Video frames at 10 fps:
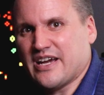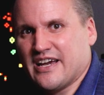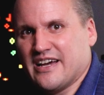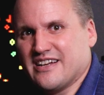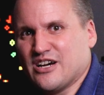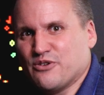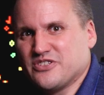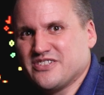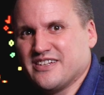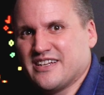and I
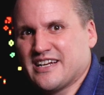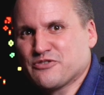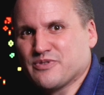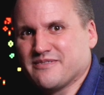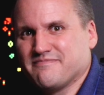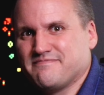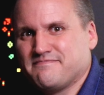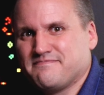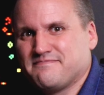will see you in the next one.